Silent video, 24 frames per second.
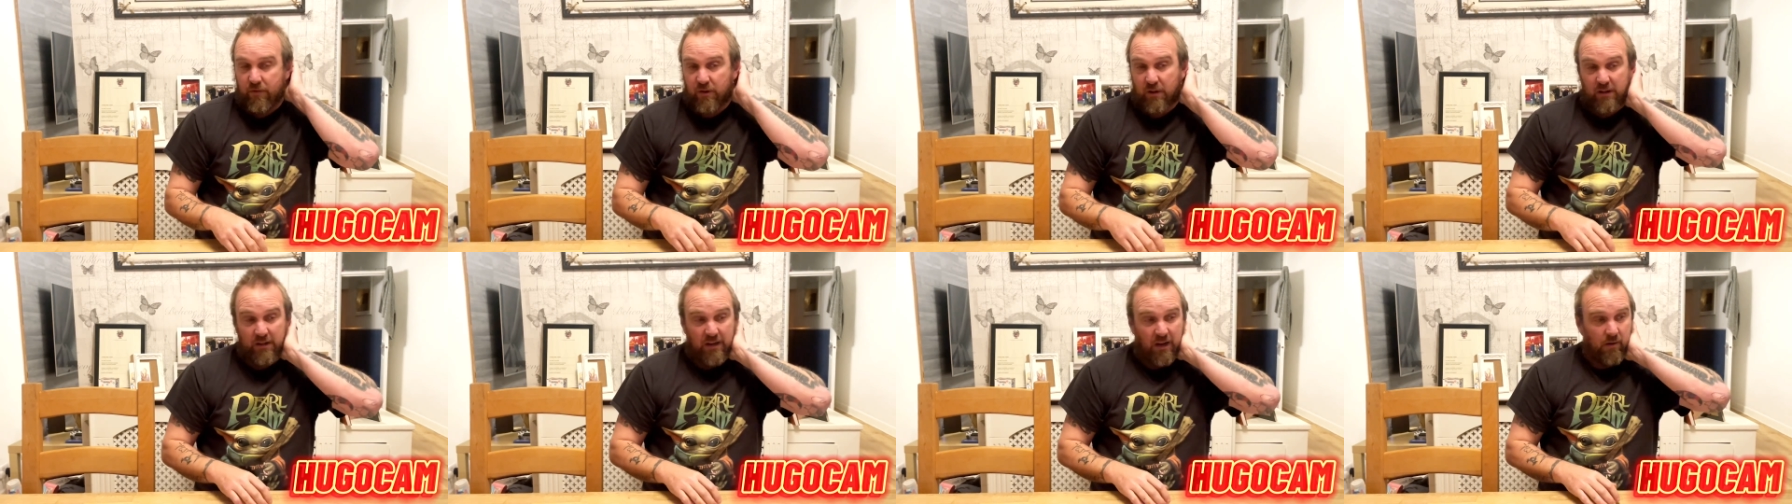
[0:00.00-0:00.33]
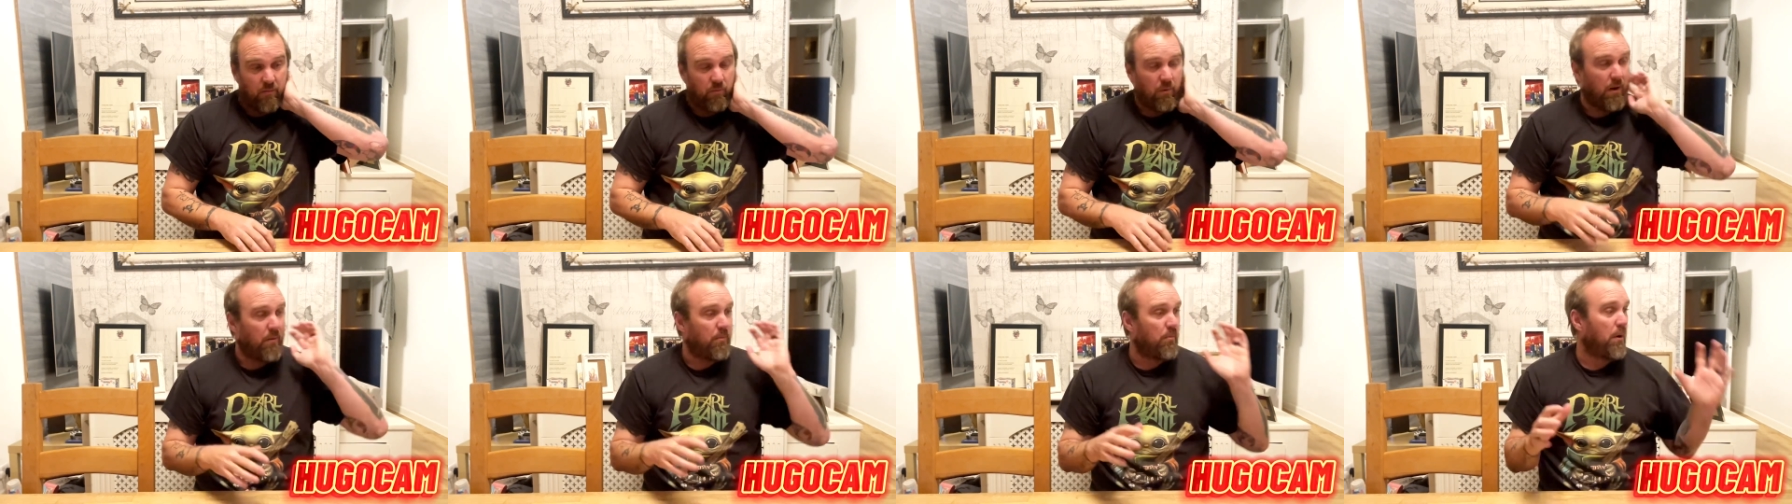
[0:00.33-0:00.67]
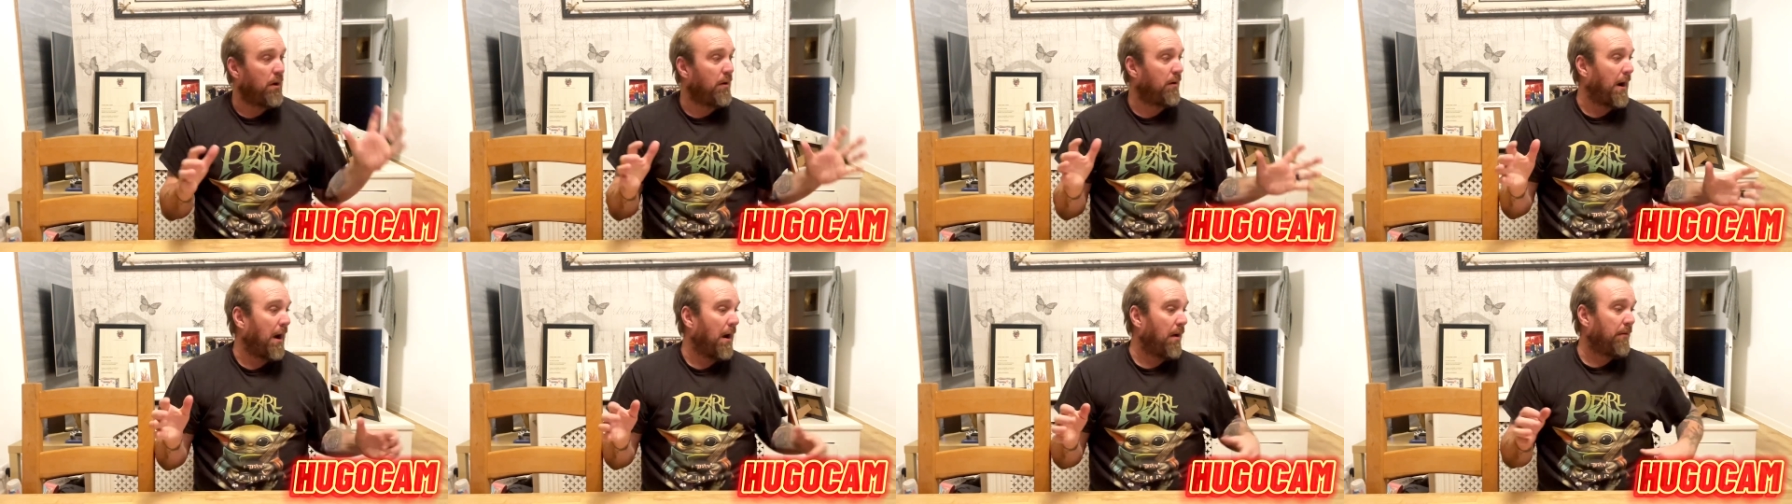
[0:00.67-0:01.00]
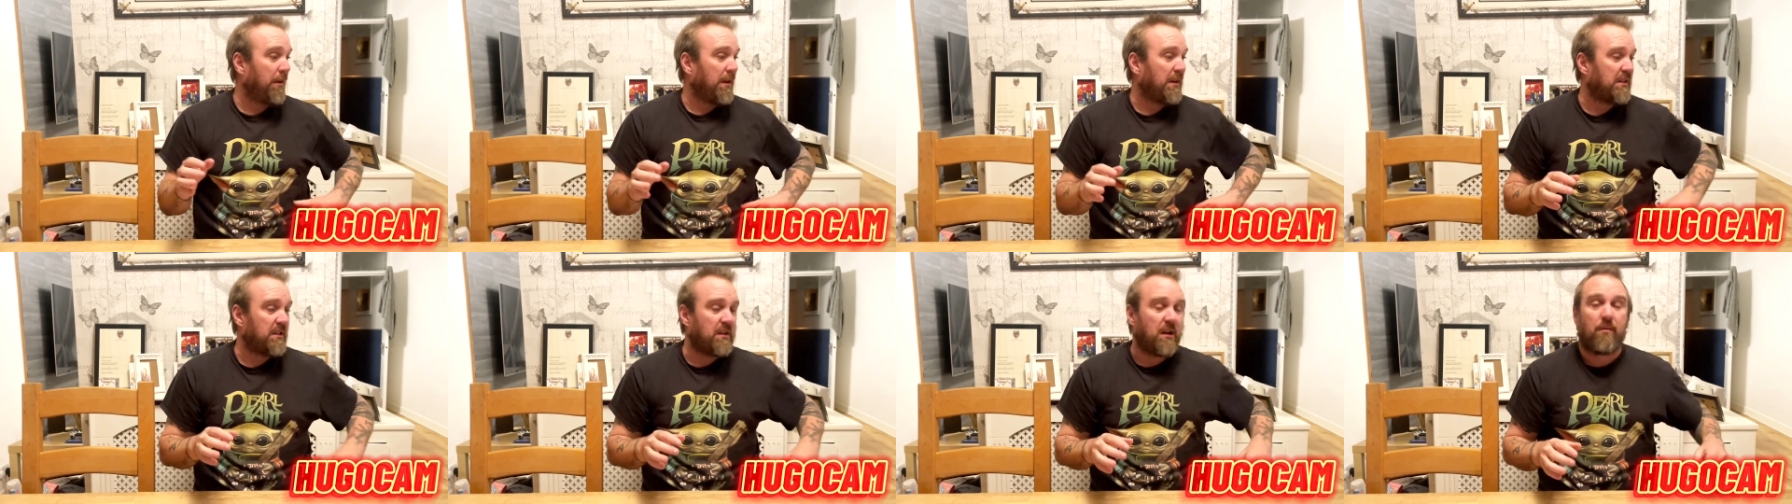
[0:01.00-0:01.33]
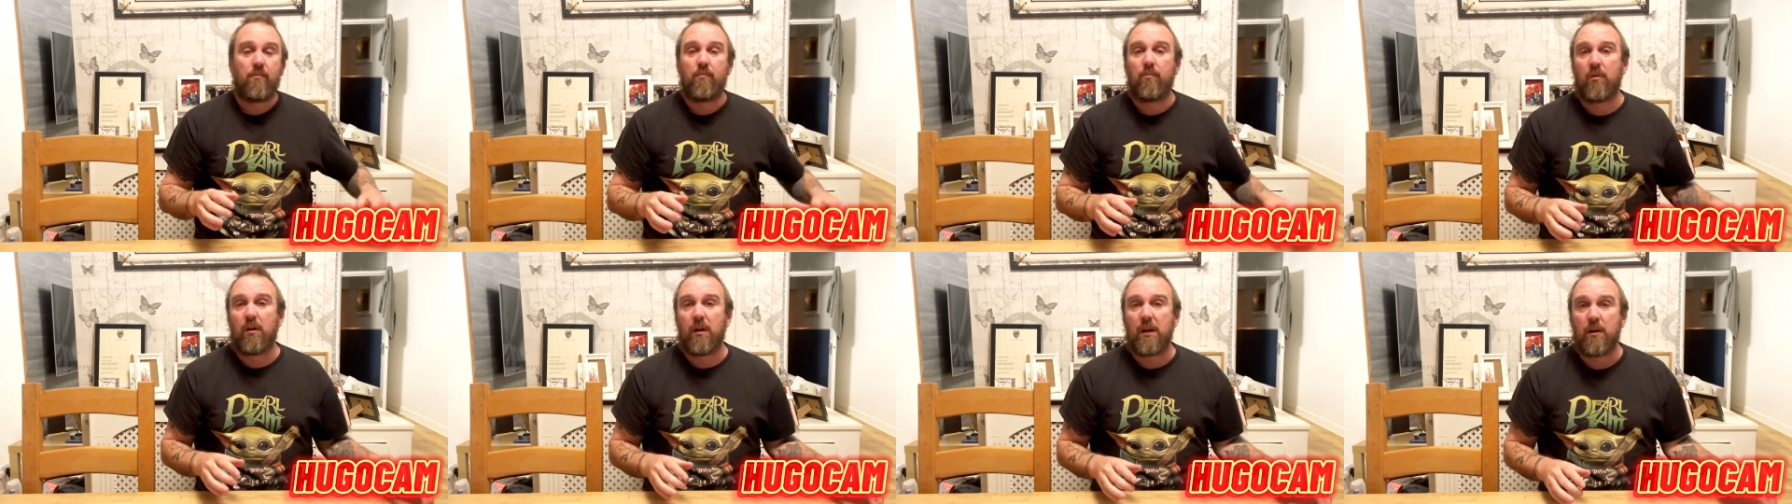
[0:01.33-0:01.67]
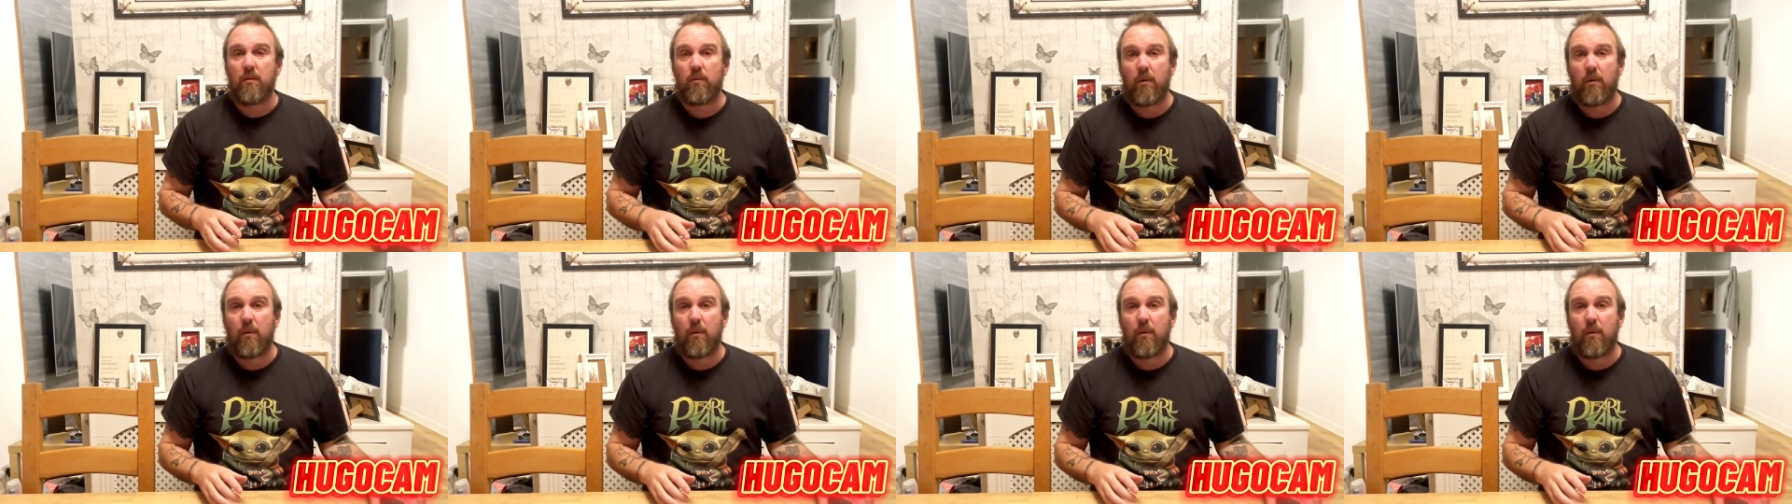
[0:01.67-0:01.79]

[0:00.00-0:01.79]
because when we're out, that's generally